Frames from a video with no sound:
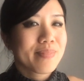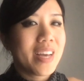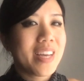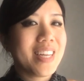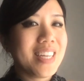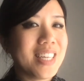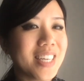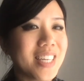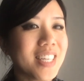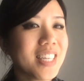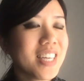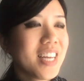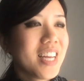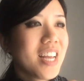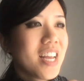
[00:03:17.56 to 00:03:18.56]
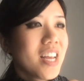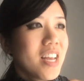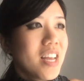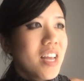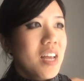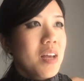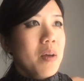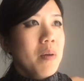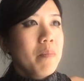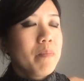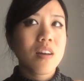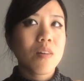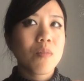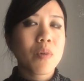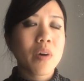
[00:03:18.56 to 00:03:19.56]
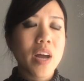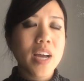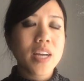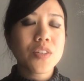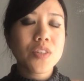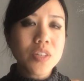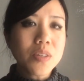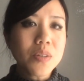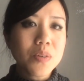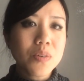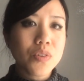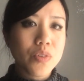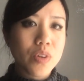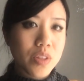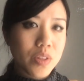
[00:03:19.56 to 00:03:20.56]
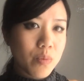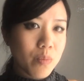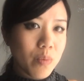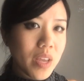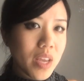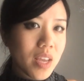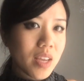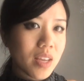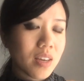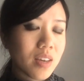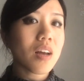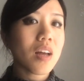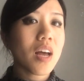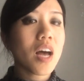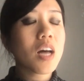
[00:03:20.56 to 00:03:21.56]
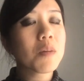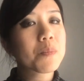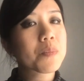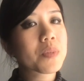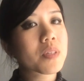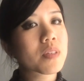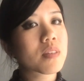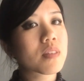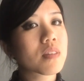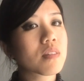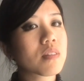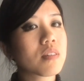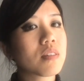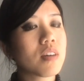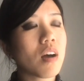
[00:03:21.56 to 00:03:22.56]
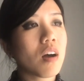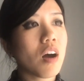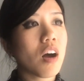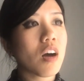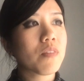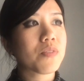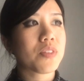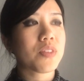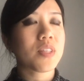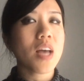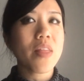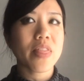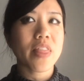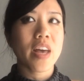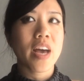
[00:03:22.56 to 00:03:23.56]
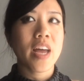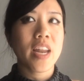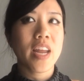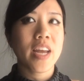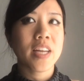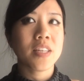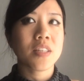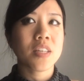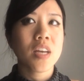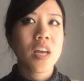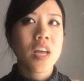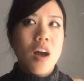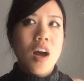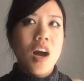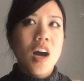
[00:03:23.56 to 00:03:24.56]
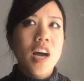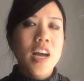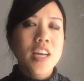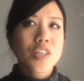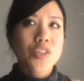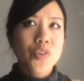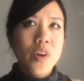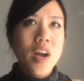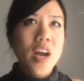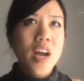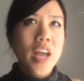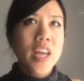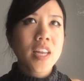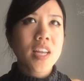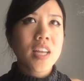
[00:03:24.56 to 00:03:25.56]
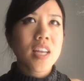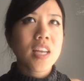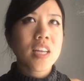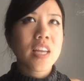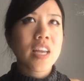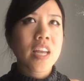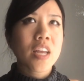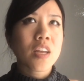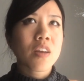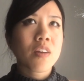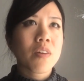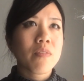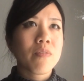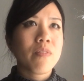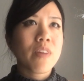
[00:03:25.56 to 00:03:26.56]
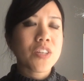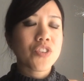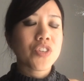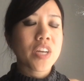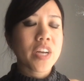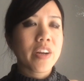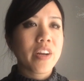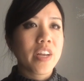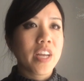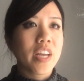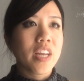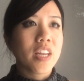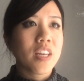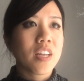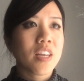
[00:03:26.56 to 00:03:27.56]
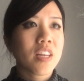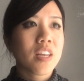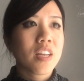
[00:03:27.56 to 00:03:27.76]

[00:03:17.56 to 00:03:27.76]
I eat it. What I do during the week helps offset that, and I tried eating vegetarian